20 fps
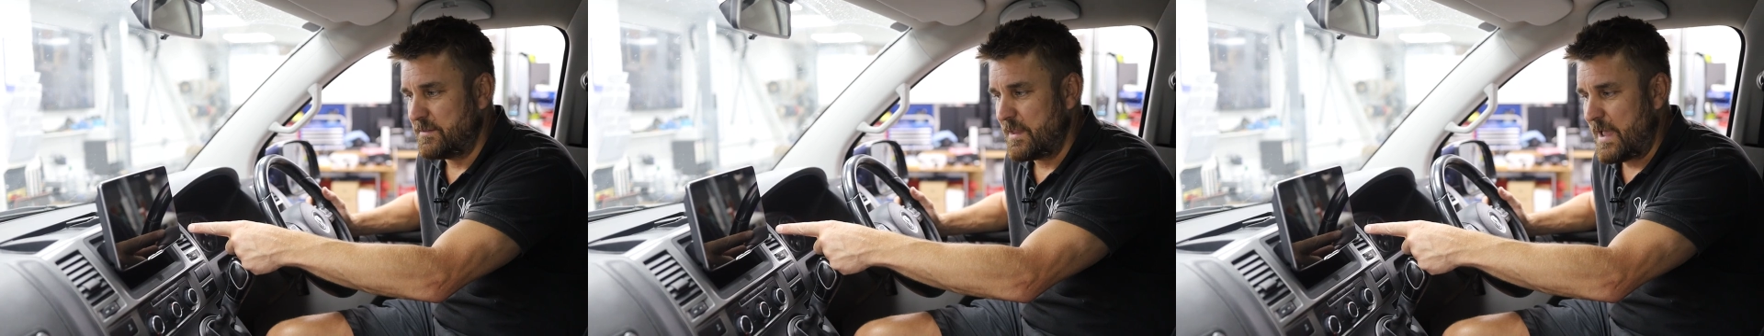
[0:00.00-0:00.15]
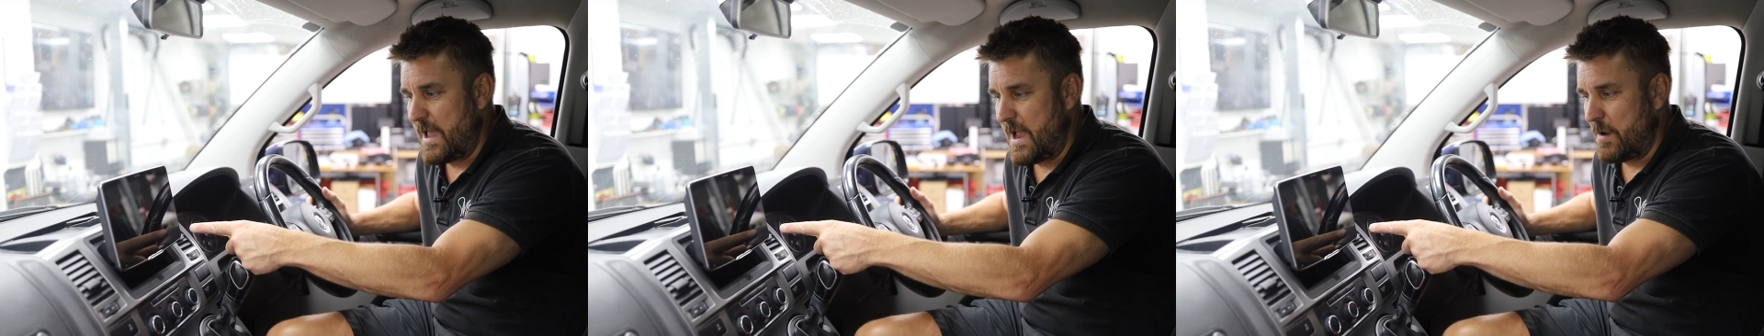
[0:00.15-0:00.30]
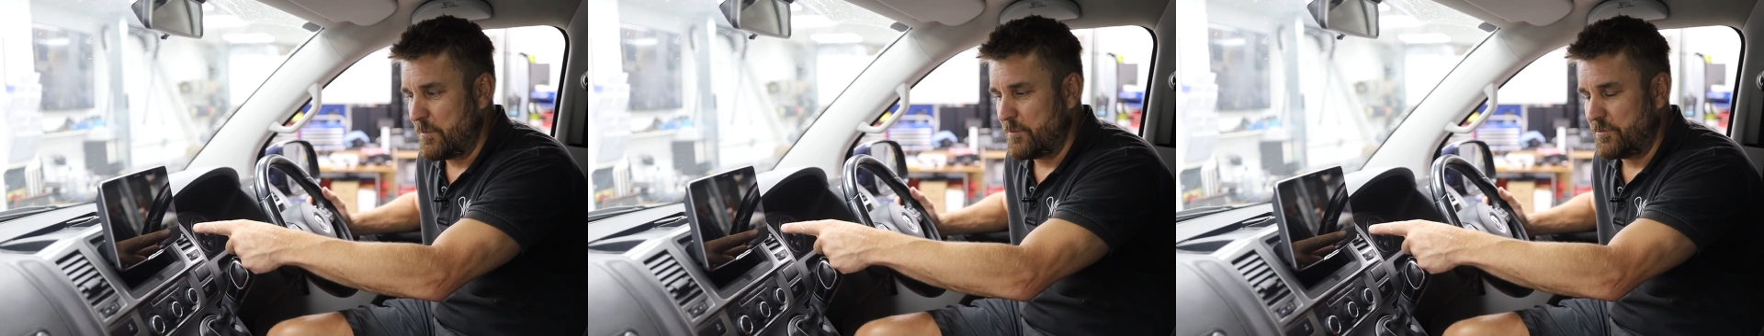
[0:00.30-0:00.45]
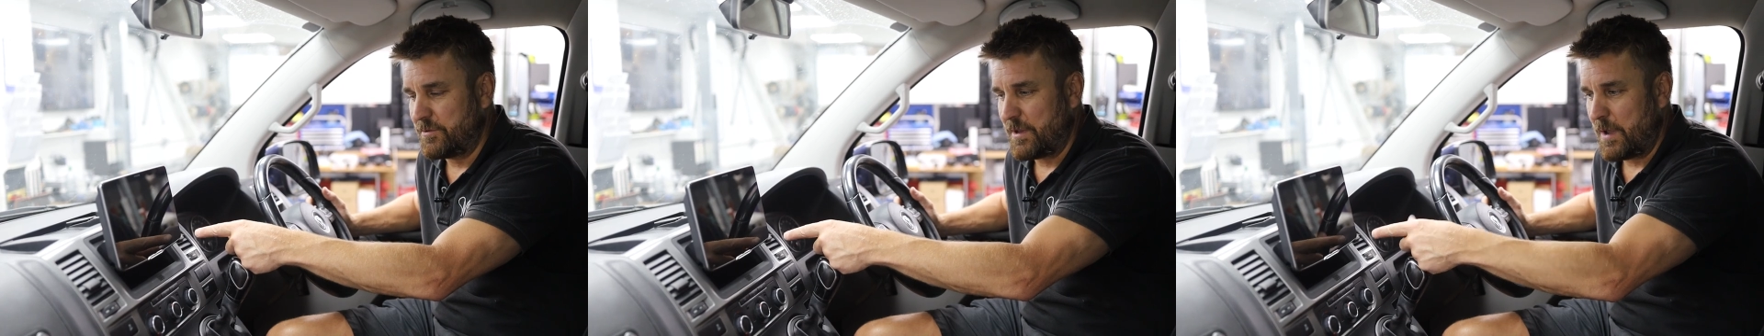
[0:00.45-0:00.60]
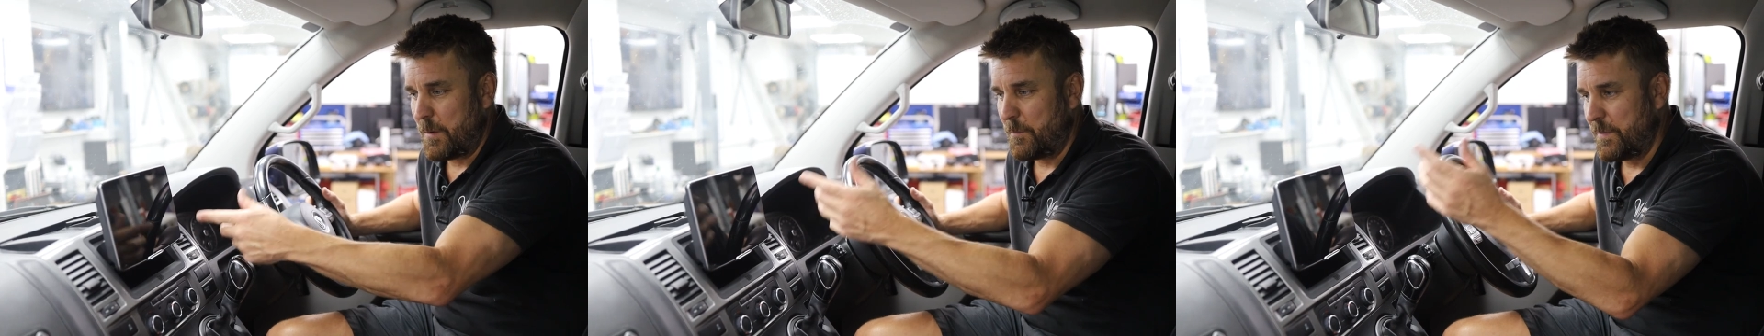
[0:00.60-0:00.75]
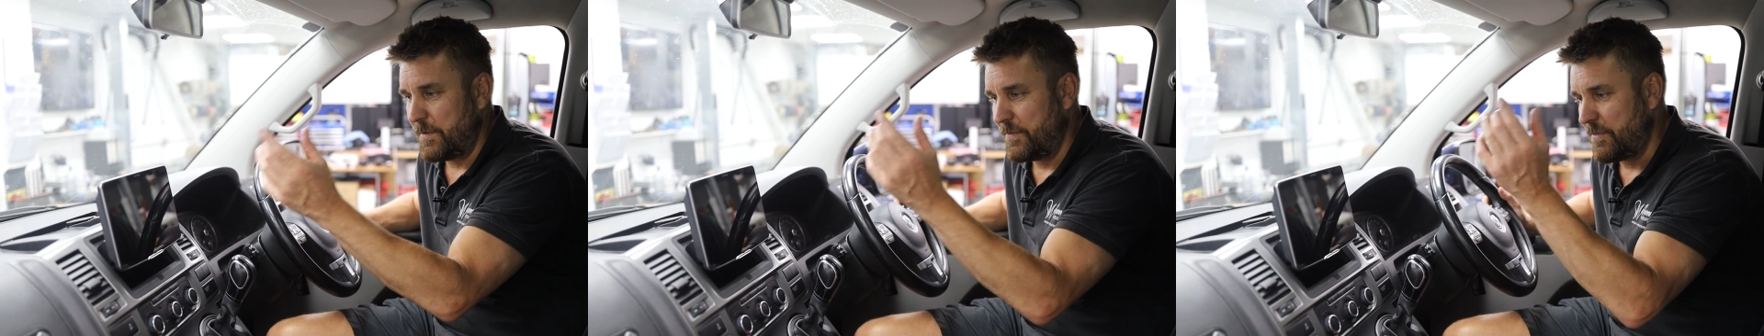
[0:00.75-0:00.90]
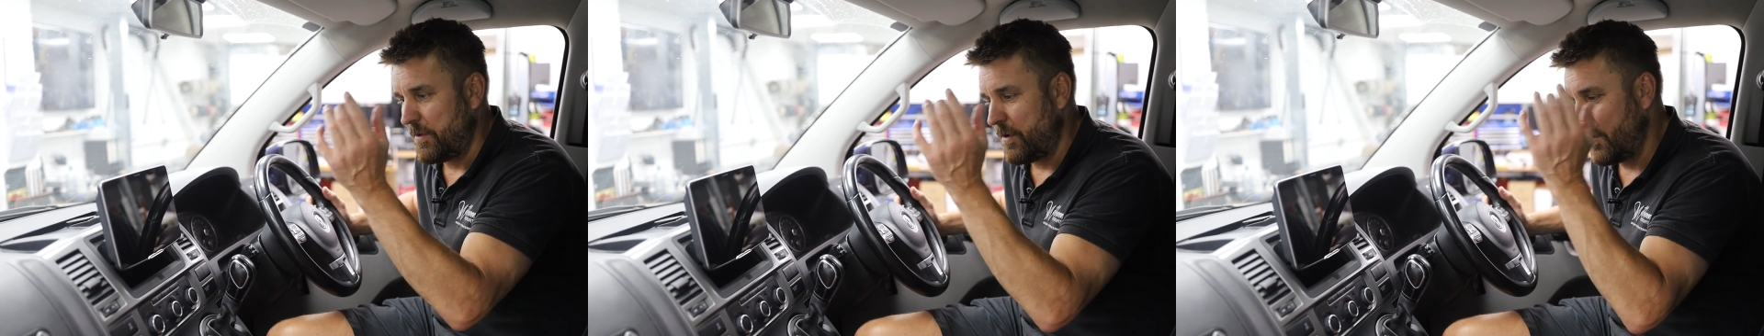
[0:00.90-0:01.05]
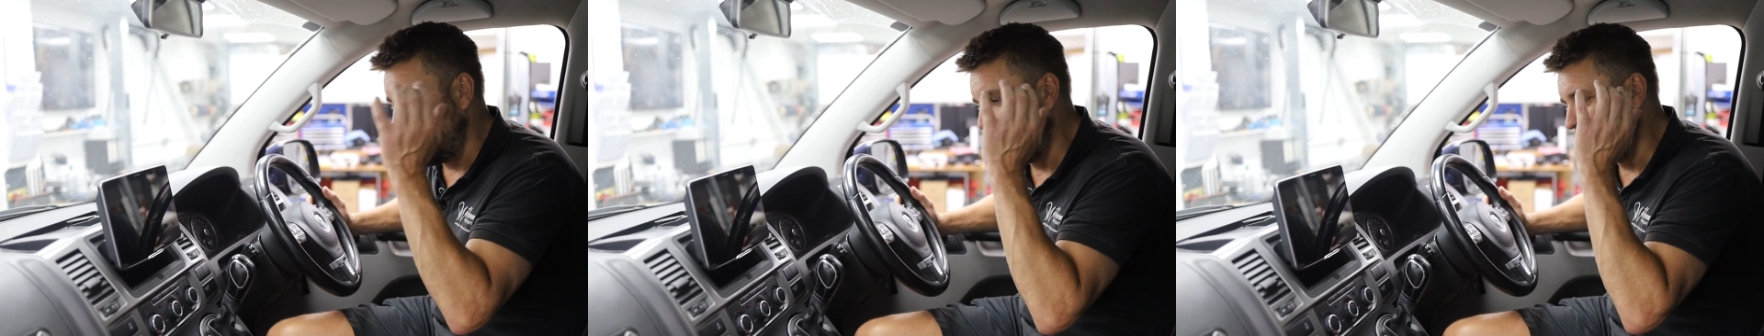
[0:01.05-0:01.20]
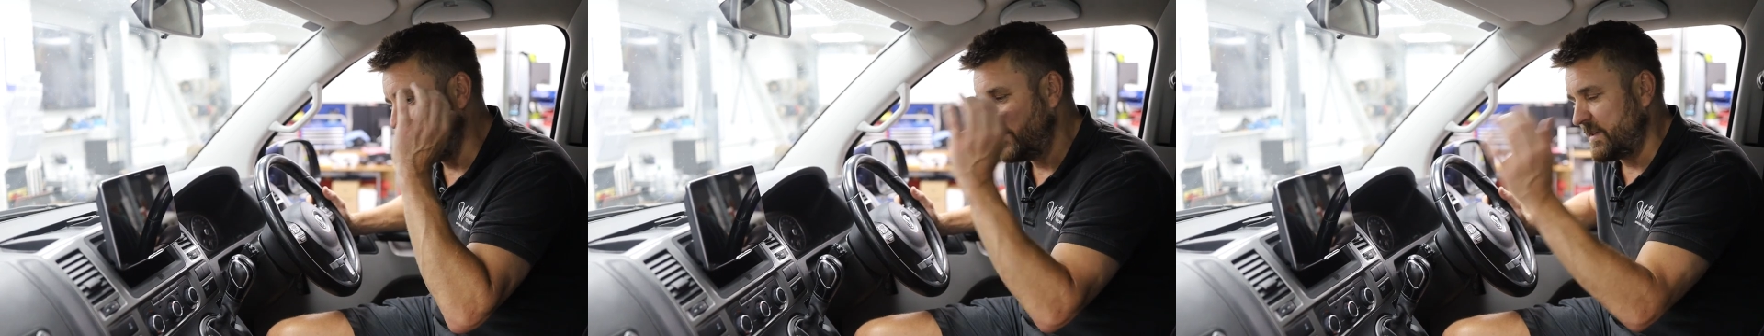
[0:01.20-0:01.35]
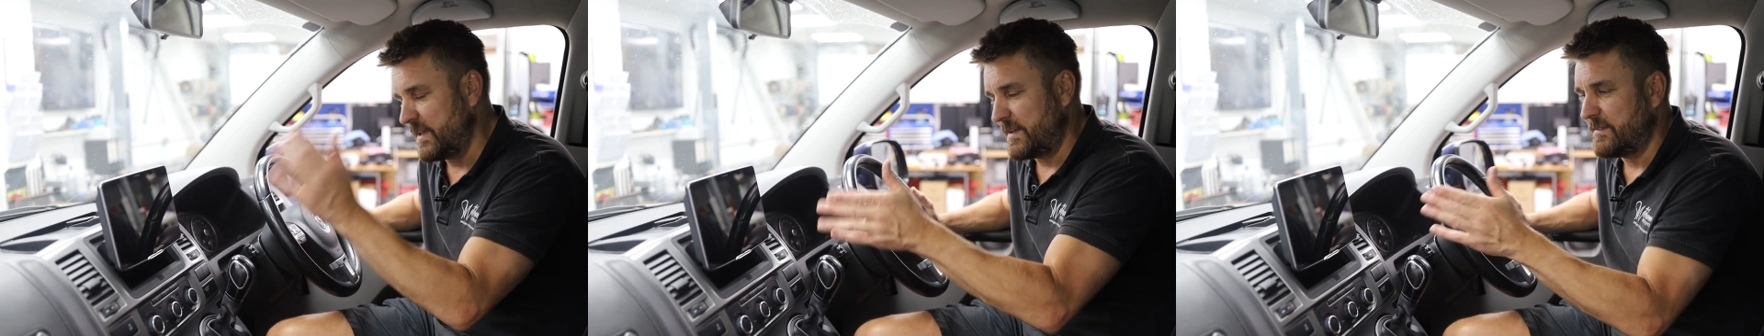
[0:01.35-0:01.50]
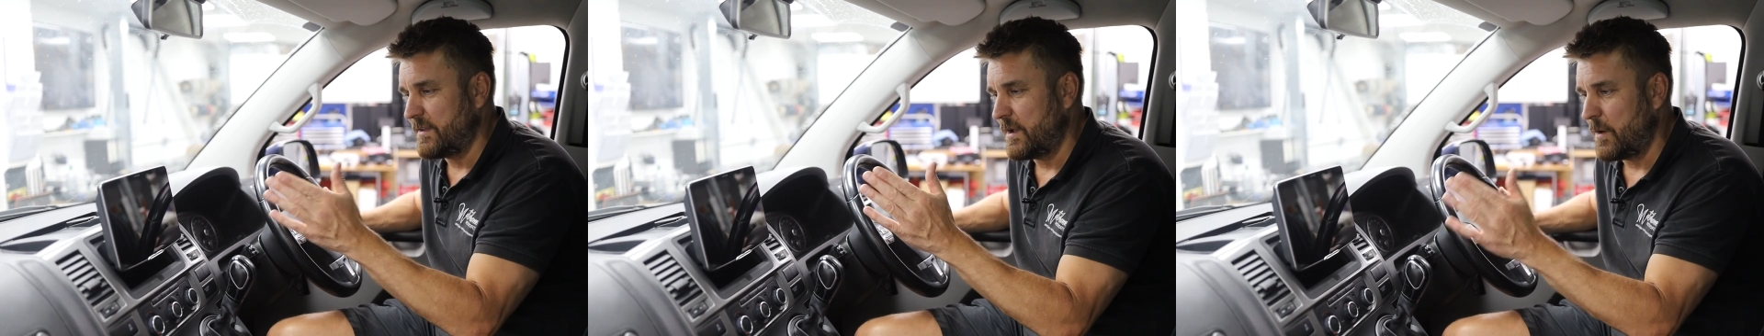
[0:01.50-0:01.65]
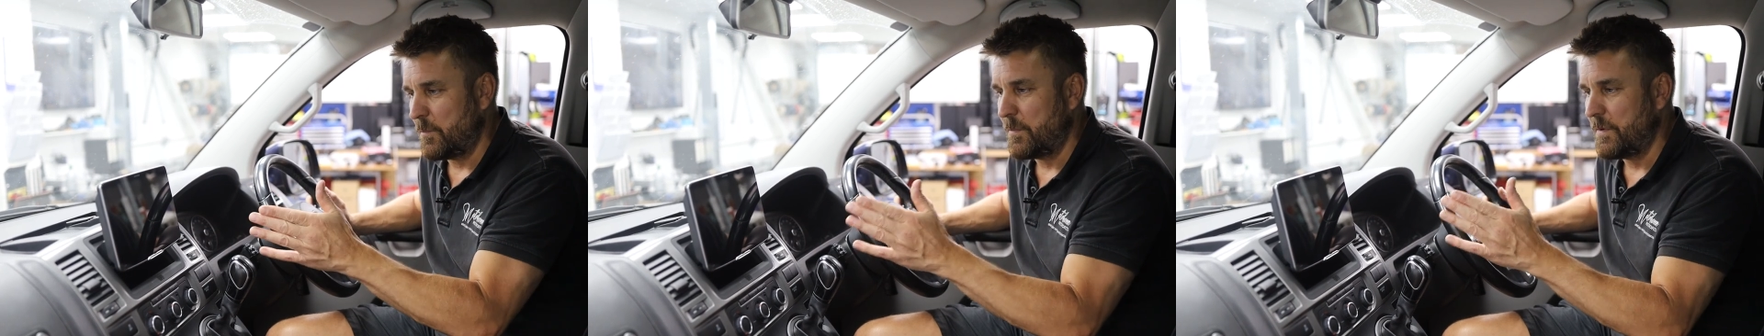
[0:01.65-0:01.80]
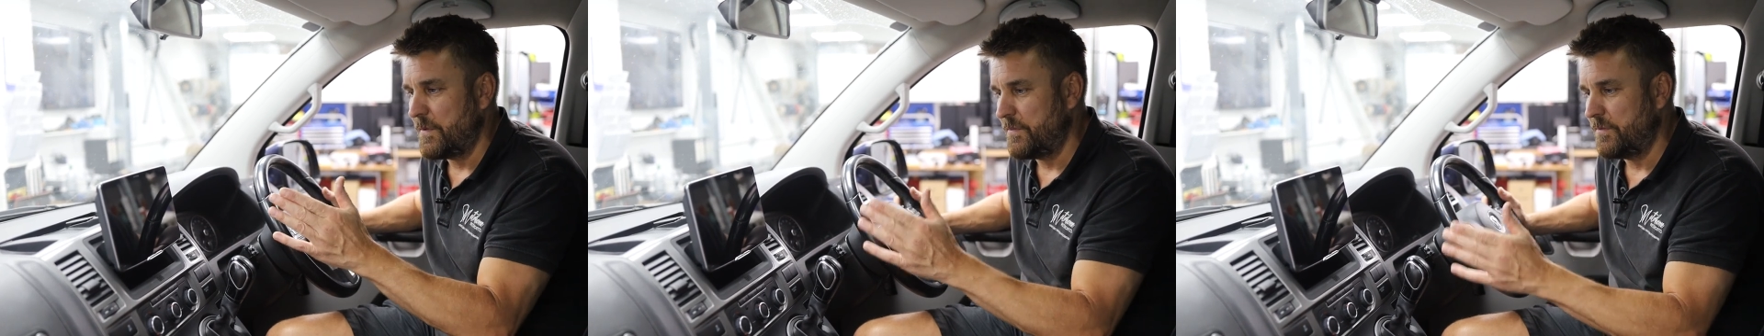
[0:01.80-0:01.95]
housed up with the, all set
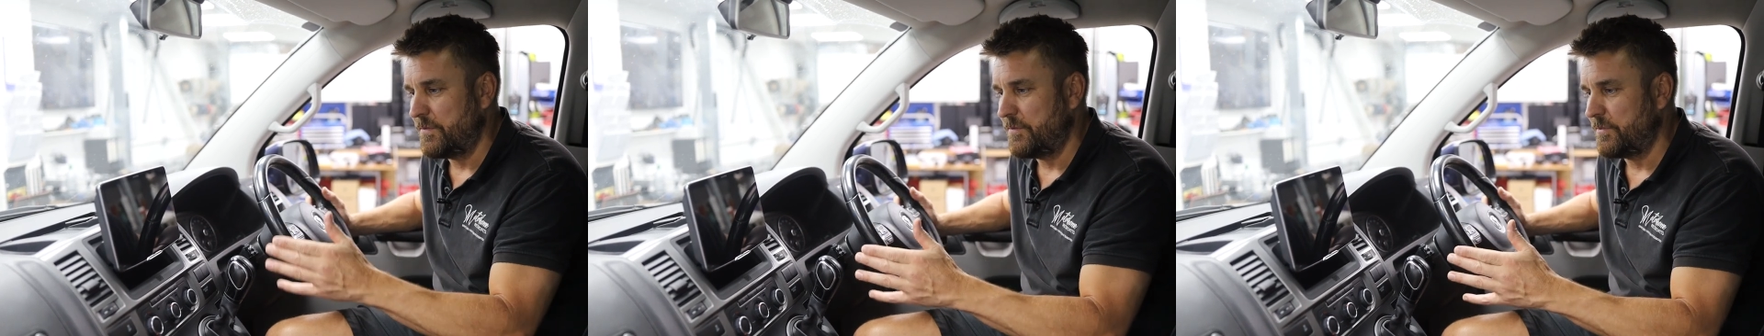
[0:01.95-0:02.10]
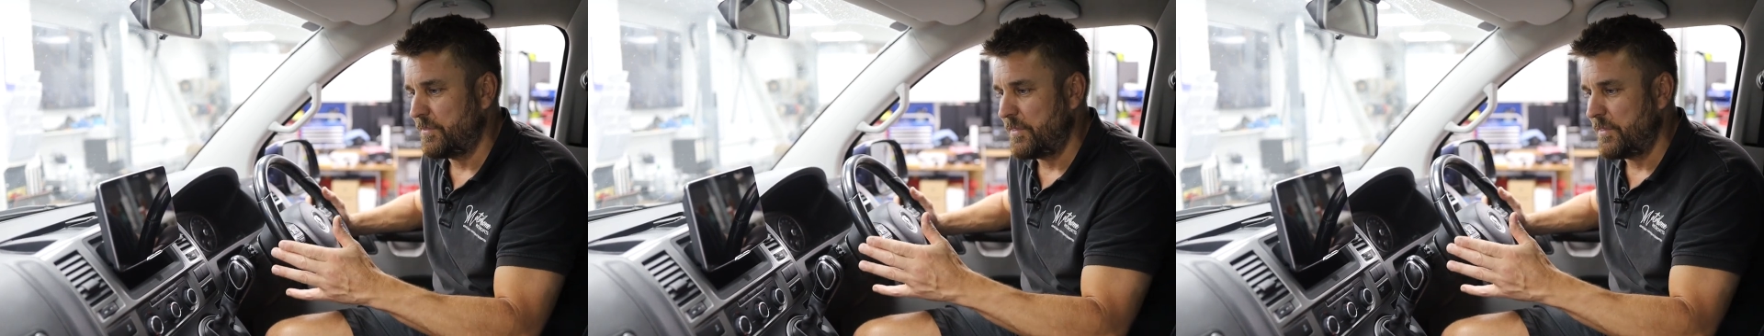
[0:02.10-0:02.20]
up with